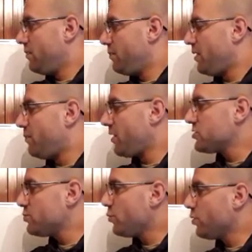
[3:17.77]
but
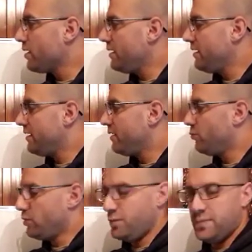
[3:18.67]
much more it
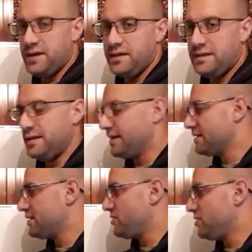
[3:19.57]
will be the
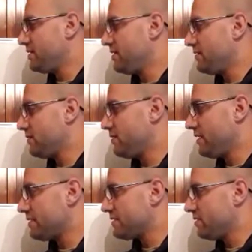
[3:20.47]
exogenous or
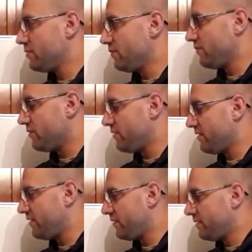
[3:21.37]
external
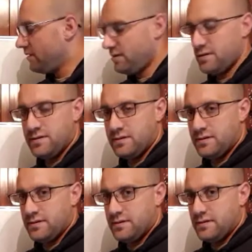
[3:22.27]
forces,
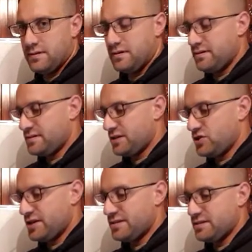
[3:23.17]

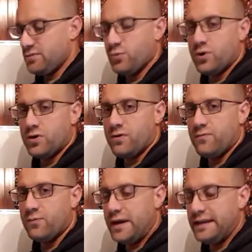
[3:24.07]
such as the work of
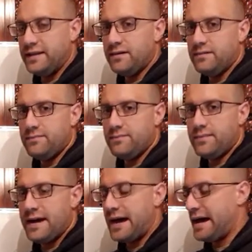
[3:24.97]
wind,
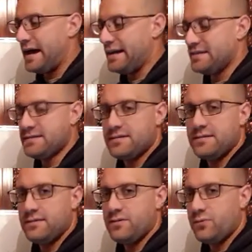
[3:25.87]
ice,
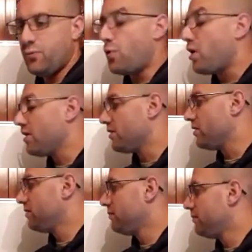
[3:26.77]

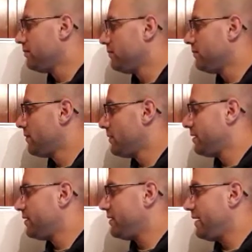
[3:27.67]
water,
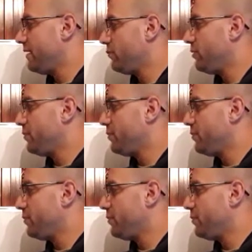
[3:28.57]
that will